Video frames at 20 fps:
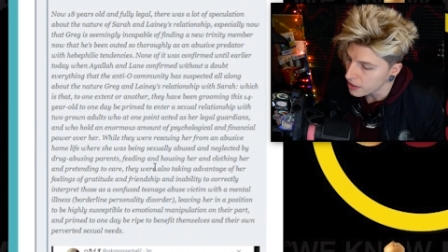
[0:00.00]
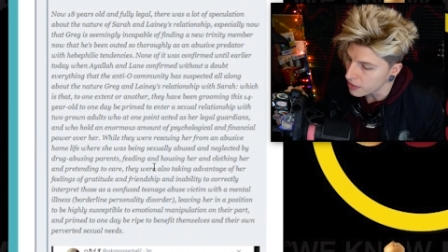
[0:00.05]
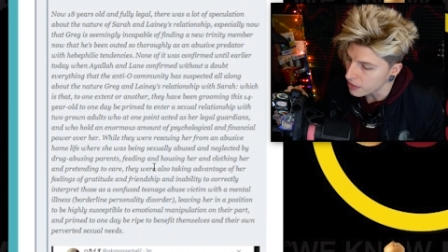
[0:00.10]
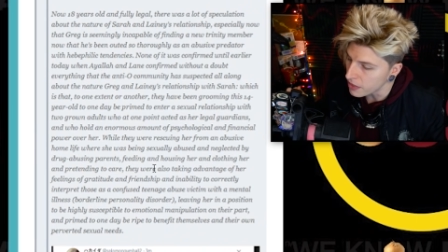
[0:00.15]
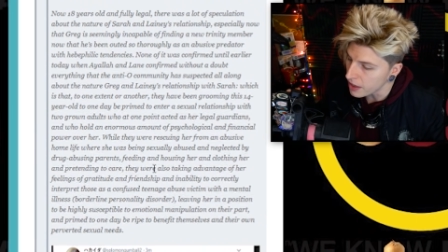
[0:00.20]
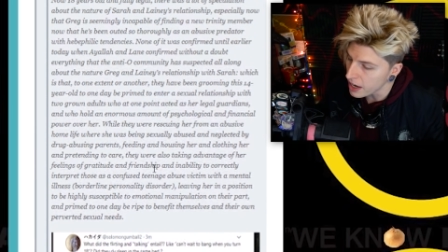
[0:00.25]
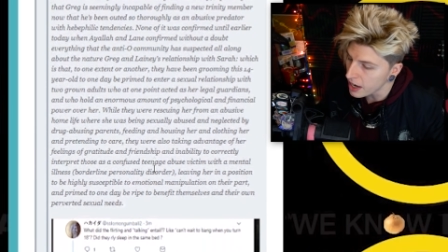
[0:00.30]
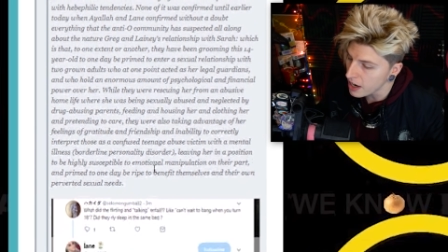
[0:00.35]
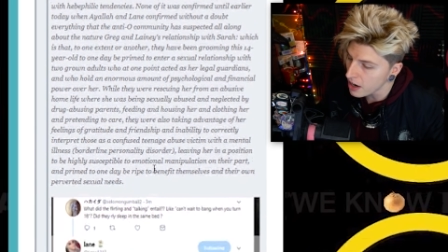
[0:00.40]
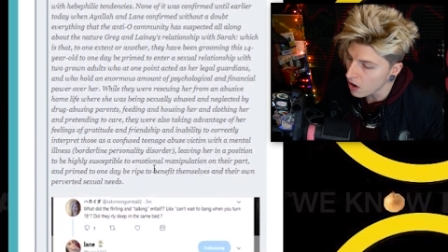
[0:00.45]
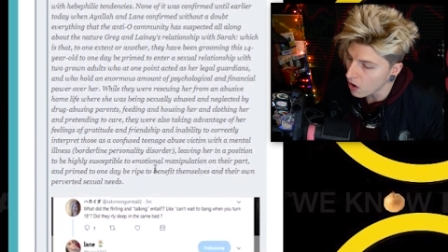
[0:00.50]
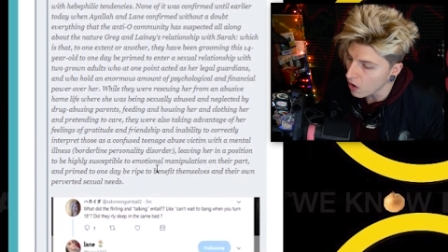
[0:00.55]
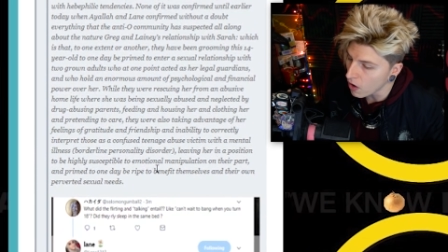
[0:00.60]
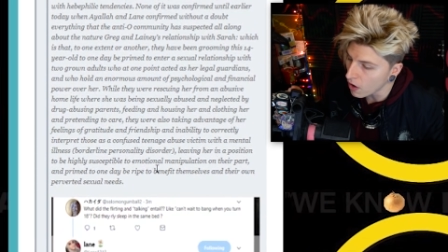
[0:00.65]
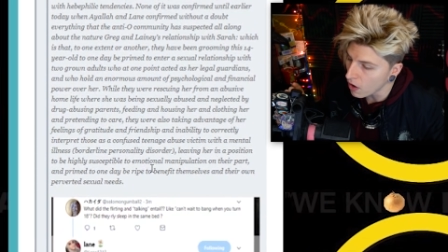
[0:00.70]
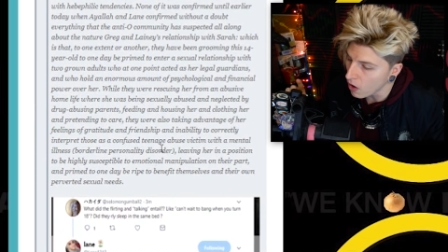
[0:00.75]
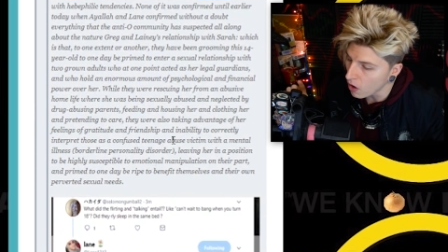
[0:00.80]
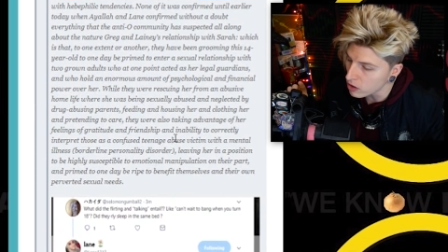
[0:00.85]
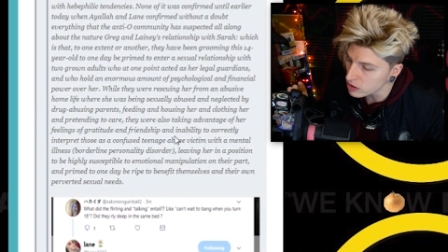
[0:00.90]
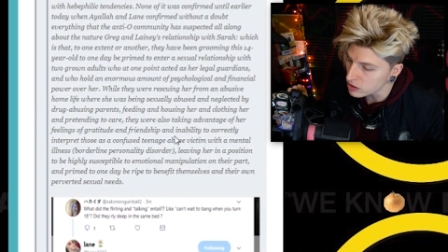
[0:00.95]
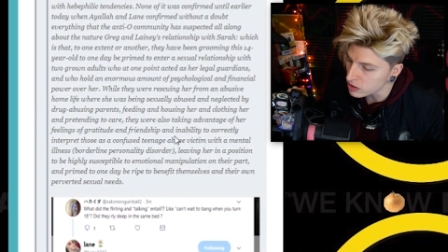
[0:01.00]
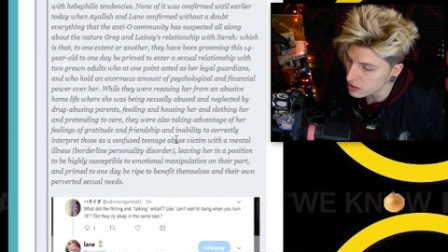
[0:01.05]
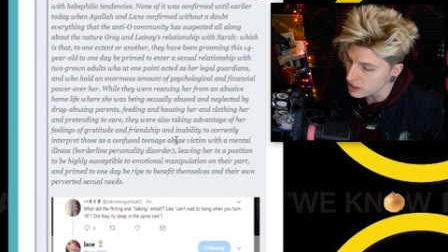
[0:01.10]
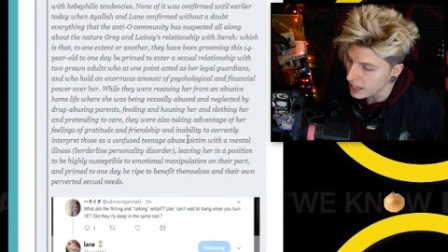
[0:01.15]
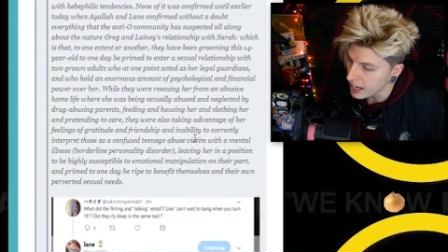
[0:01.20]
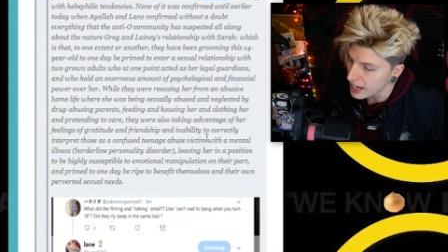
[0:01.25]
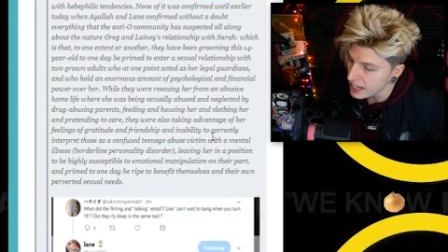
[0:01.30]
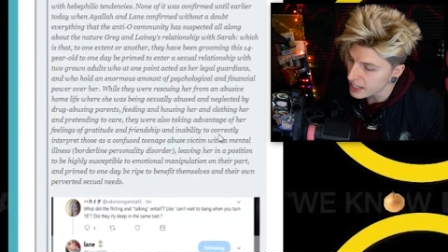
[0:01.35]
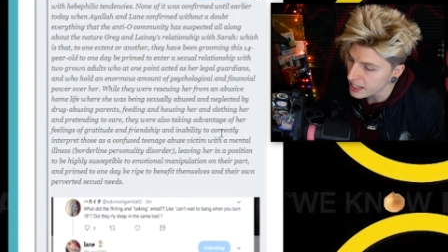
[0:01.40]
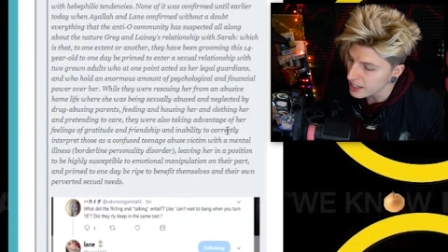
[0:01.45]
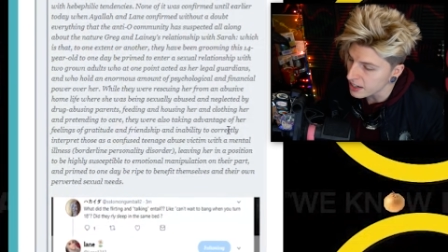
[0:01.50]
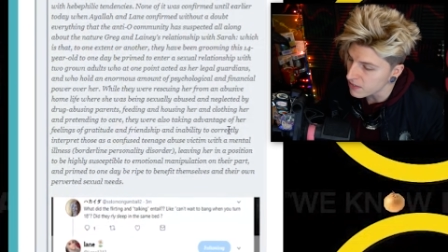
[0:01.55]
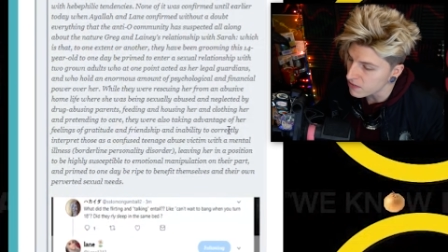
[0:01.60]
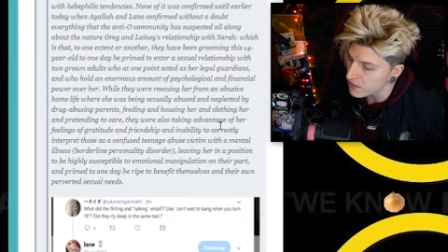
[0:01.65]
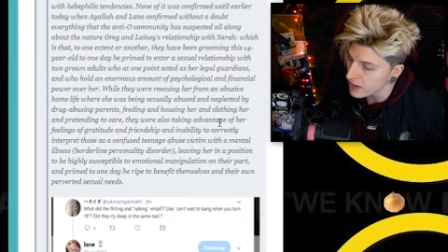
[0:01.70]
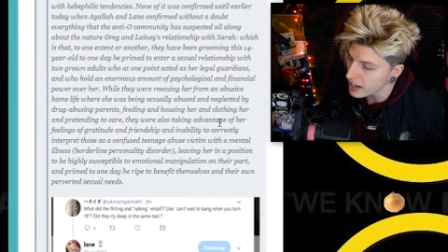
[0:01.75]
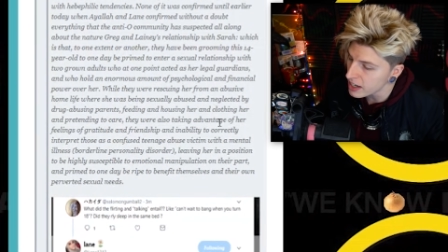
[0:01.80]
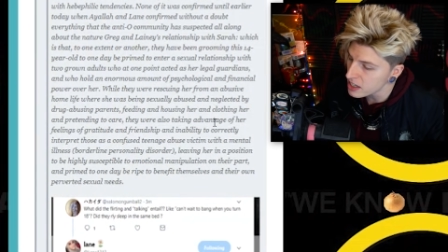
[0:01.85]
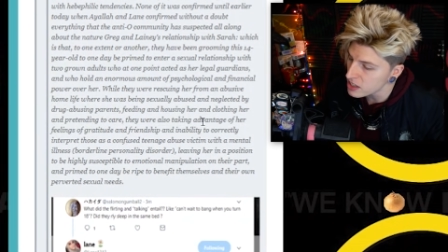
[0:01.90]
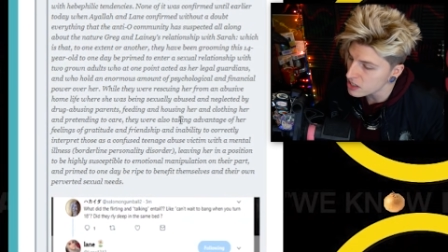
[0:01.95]
They are also taking
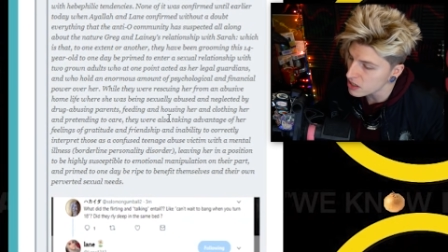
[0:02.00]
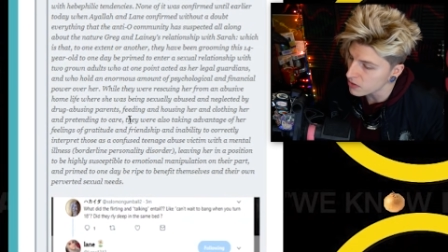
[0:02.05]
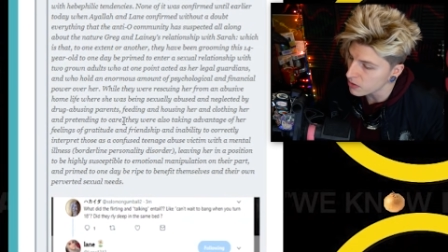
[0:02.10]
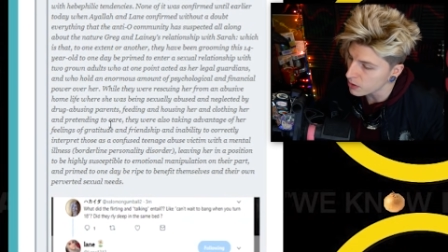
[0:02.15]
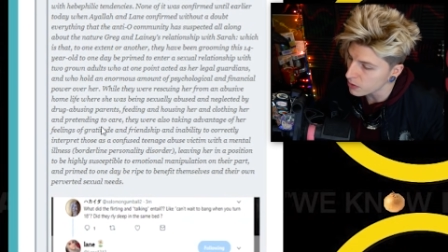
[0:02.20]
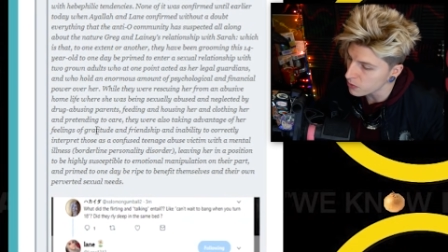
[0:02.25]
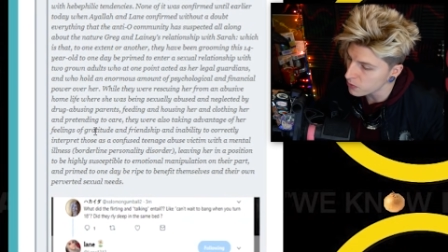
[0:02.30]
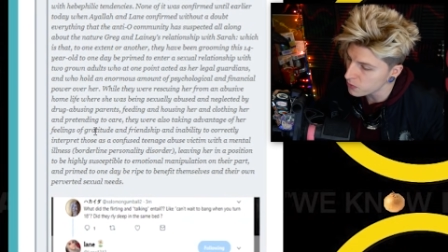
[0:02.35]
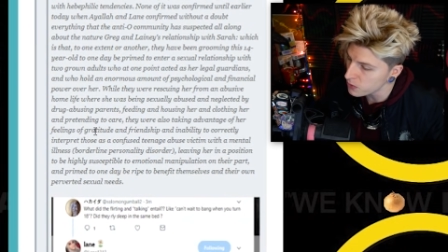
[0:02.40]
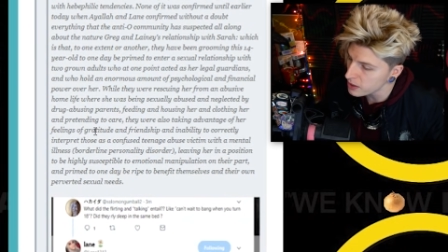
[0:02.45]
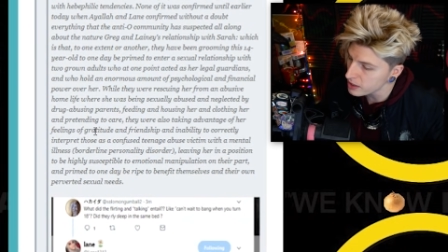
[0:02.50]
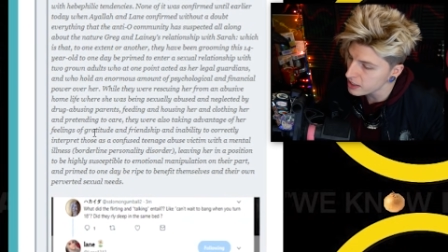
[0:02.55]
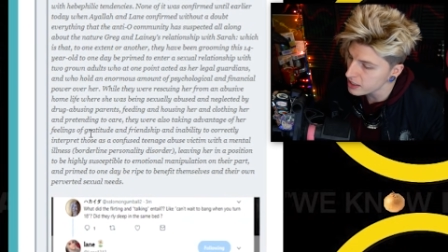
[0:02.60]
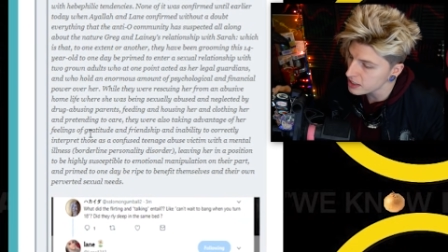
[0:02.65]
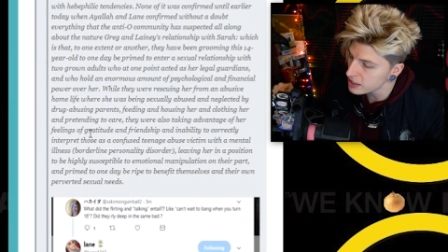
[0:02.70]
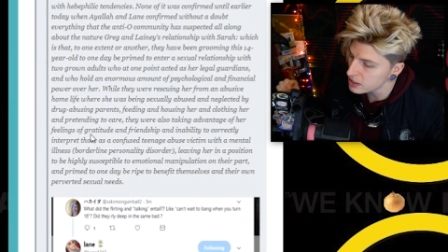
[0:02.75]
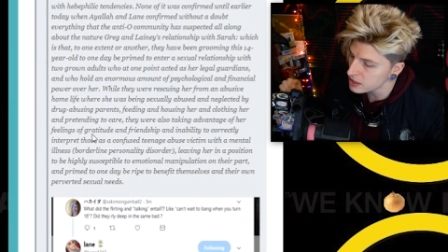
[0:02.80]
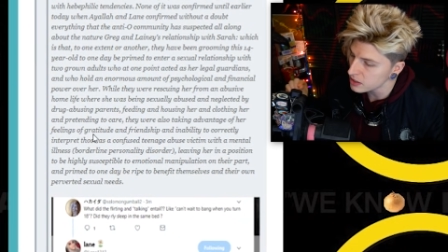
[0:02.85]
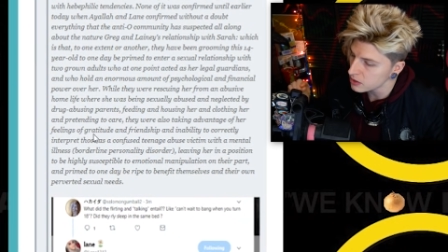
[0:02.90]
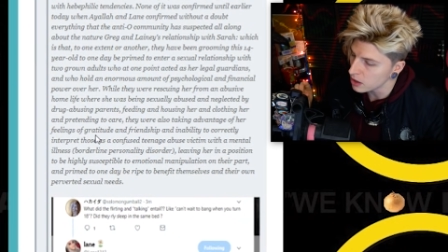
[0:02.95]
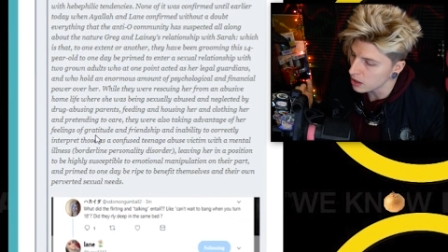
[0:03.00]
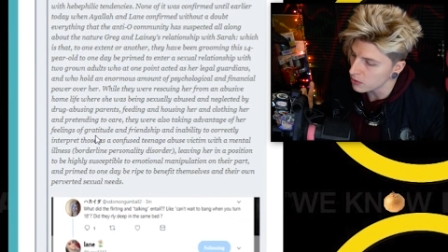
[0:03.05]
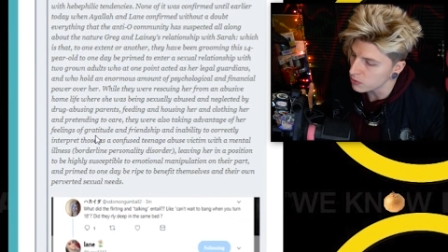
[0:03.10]
advantage of her feelings